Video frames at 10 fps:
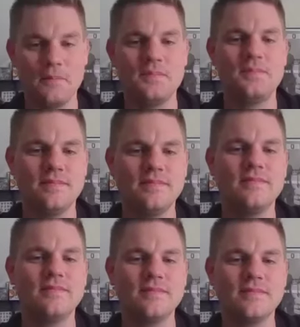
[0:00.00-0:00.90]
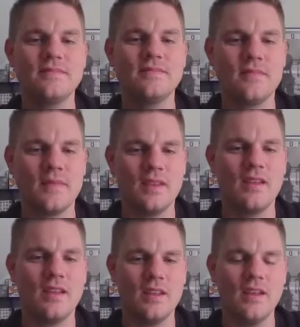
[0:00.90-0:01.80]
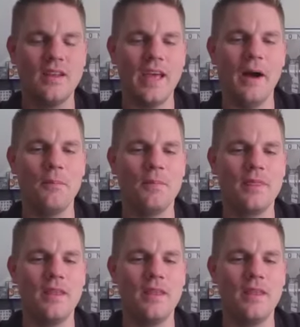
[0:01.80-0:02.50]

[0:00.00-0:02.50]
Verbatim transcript: It's another thing when you're five feet away. Yeah.